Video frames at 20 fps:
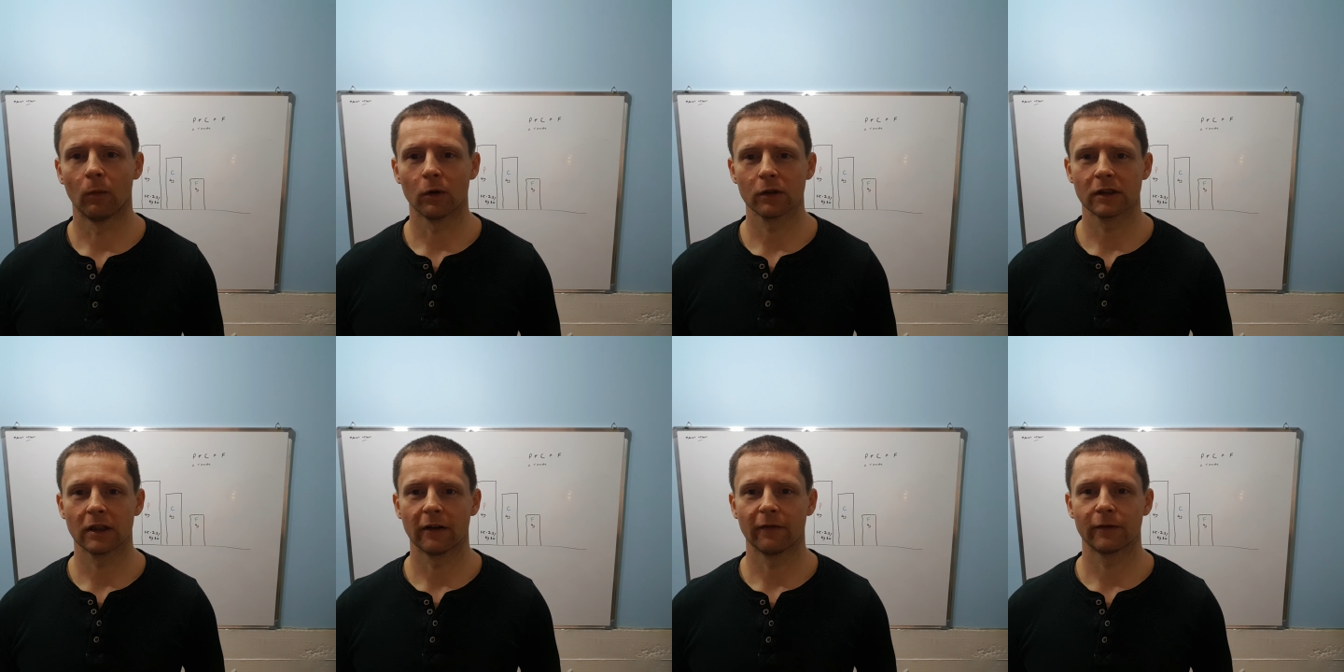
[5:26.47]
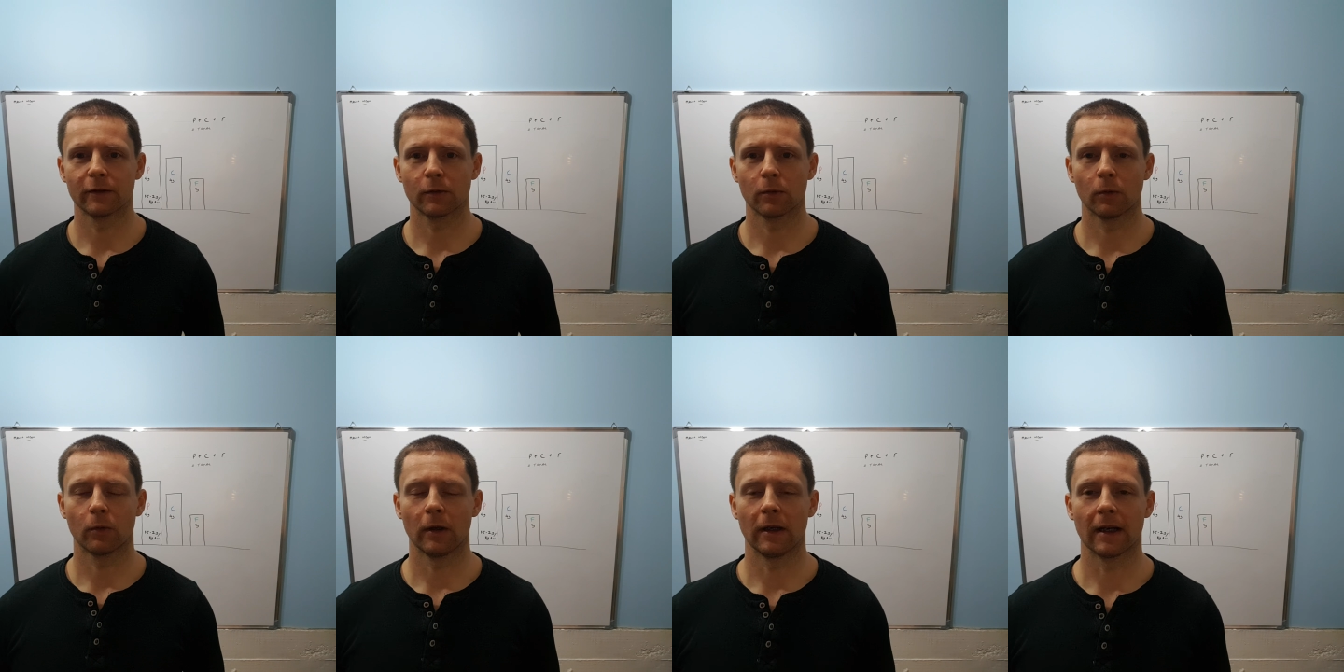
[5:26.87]
what's the difference
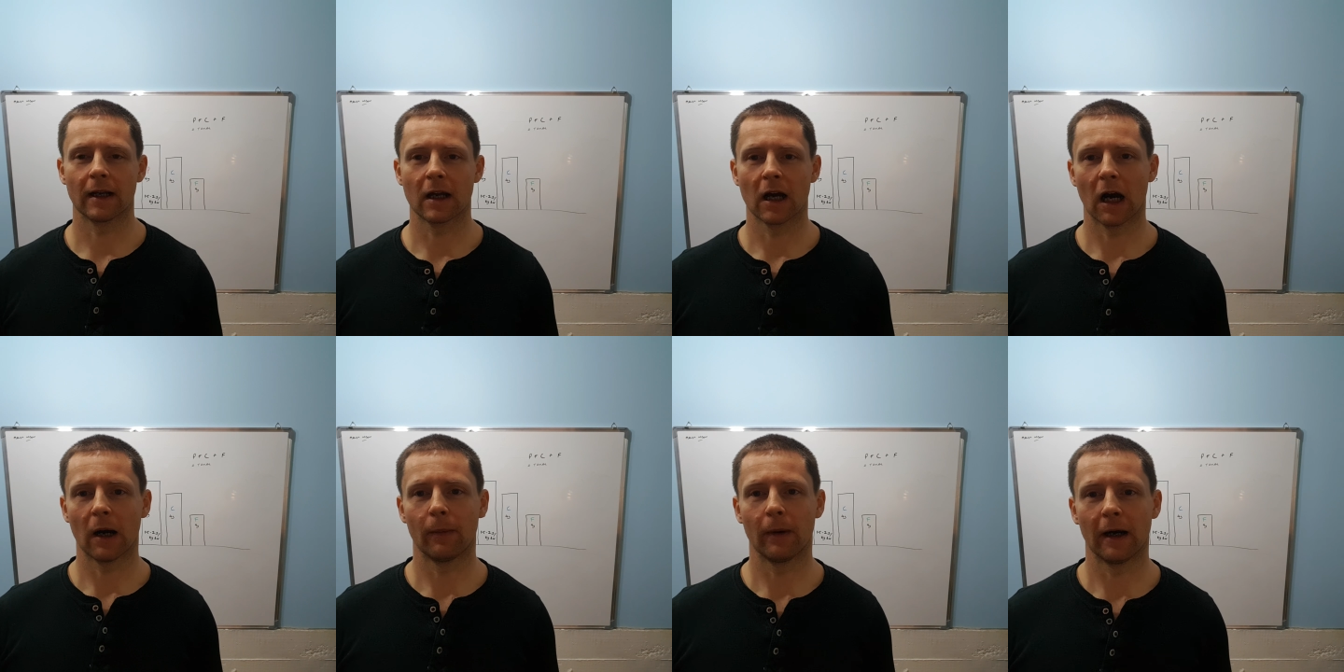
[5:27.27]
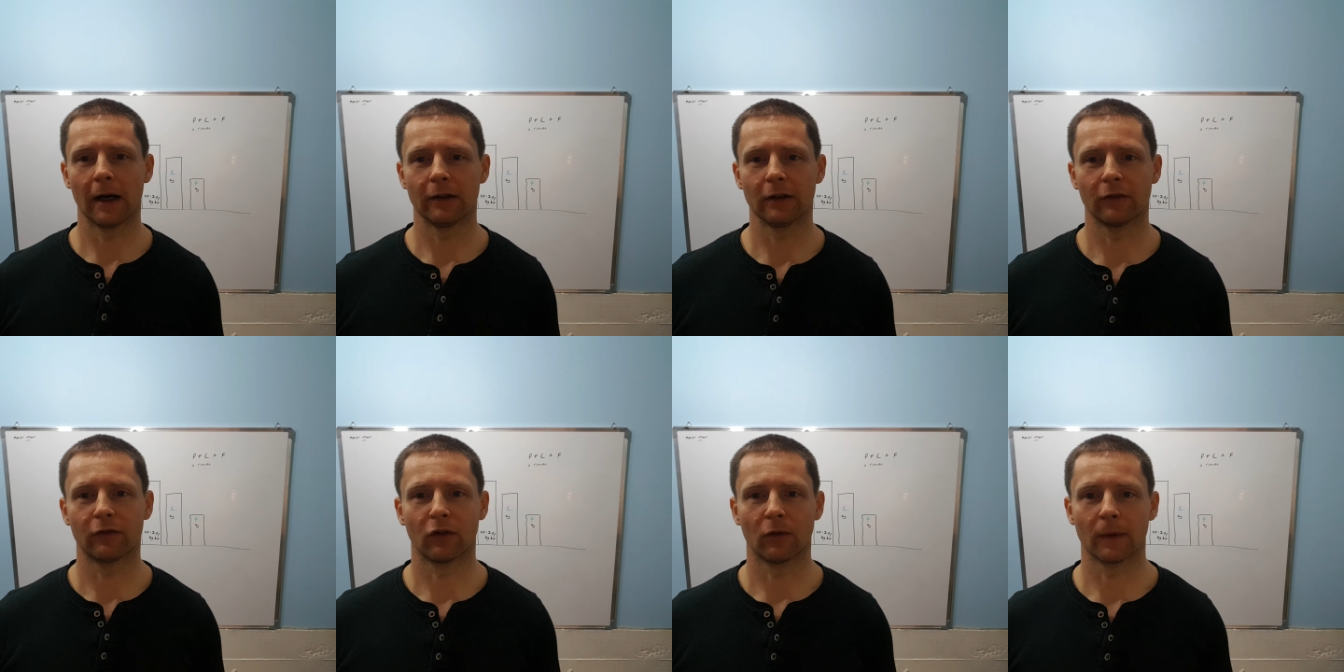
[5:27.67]
between a
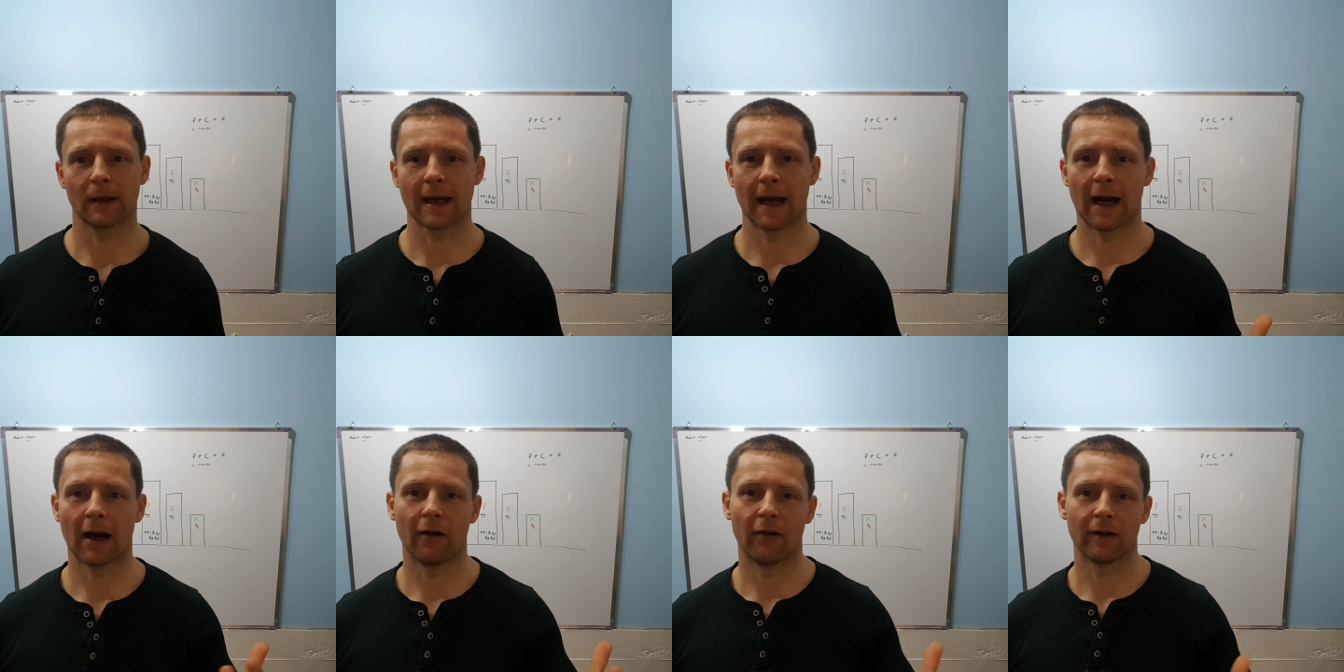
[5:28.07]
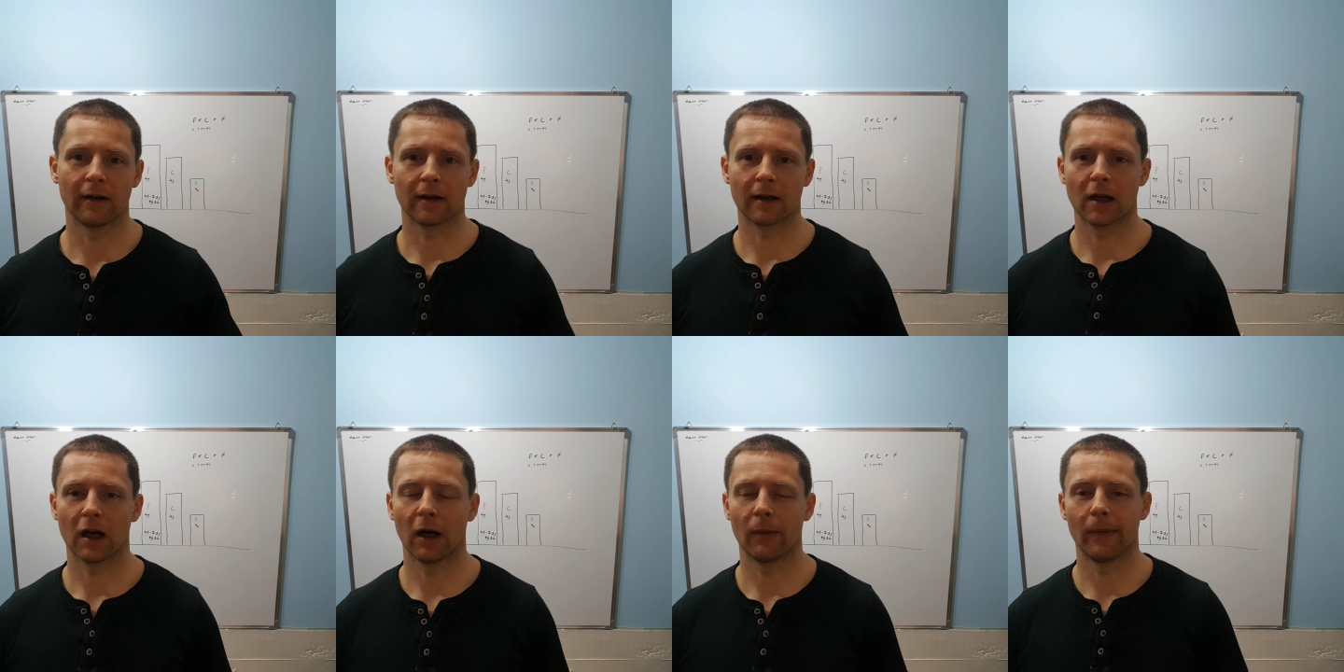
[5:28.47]
carbohydrate from a carrot
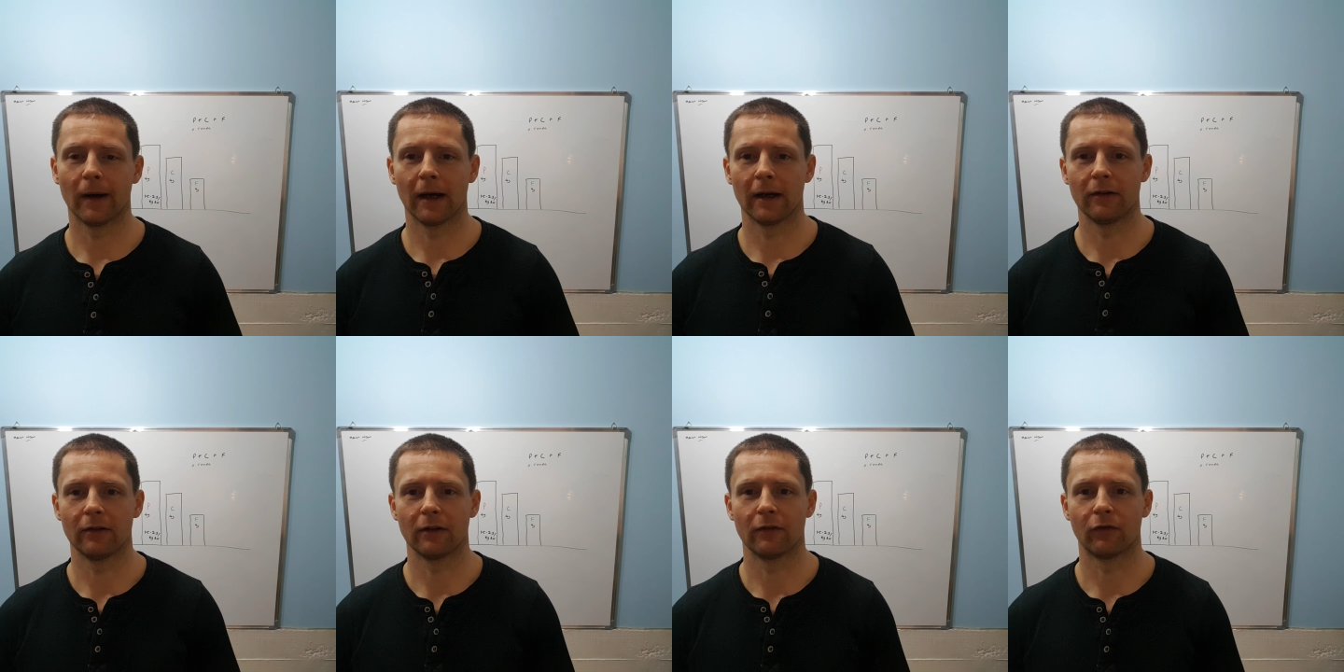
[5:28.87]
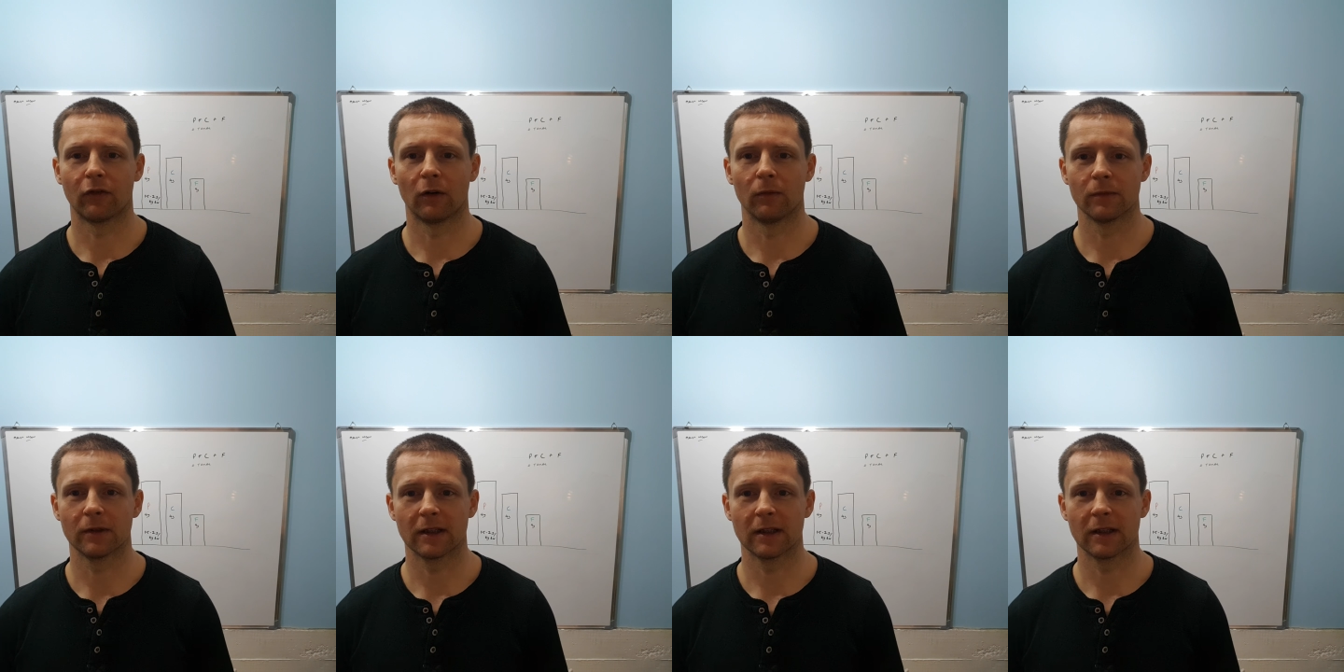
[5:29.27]
and a carbohydrate from,